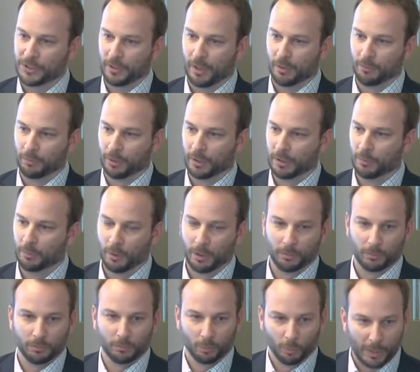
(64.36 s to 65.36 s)
on really
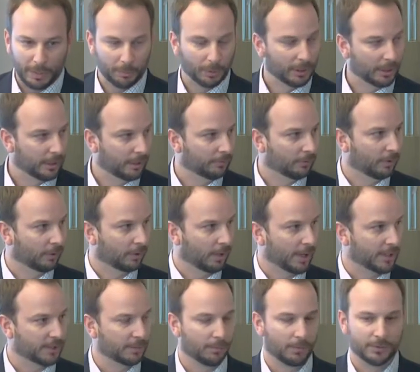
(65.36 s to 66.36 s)
what we believe and our
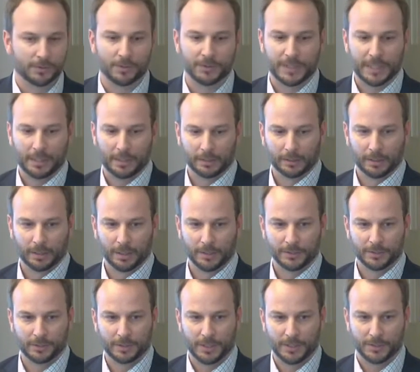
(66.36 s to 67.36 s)
customers are telling
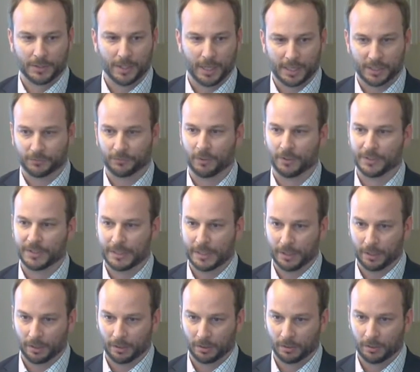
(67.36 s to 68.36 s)
us is the next
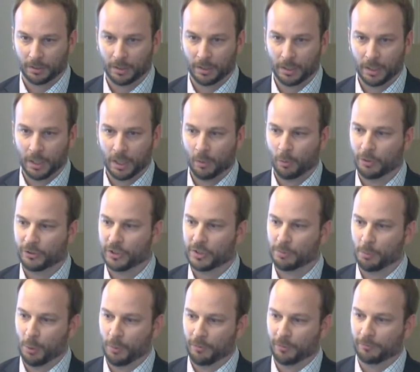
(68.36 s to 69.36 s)
frontier, which is
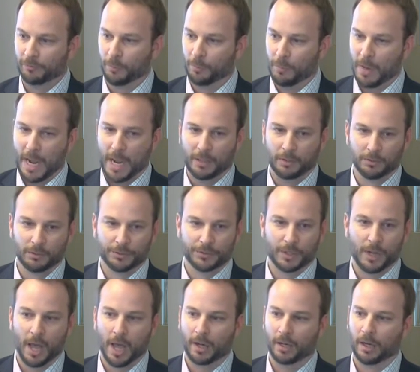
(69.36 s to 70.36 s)
moving from manual to
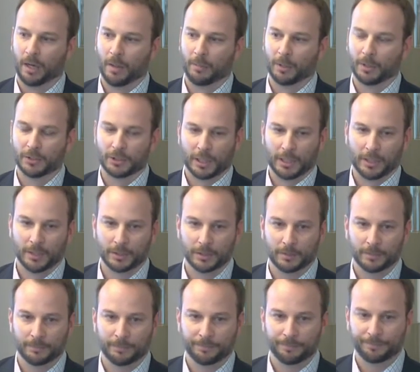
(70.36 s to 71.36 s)
autonomic change.
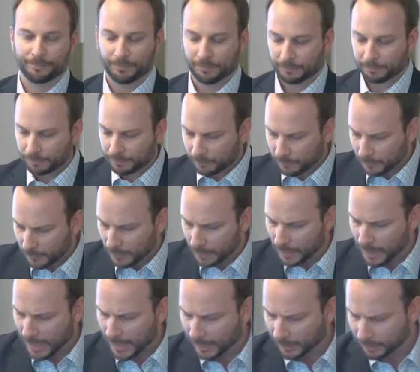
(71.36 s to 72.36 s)

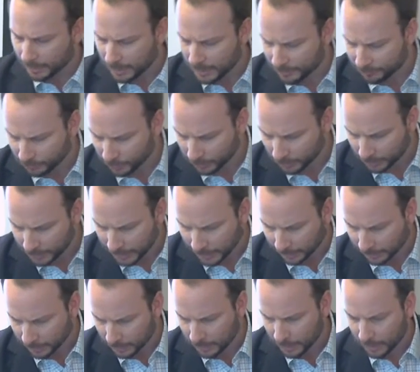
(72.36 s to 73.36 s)
And if we look
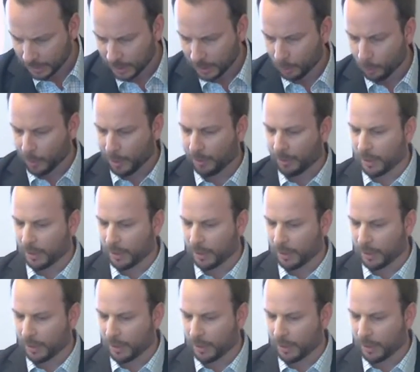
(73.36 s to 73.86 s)
at where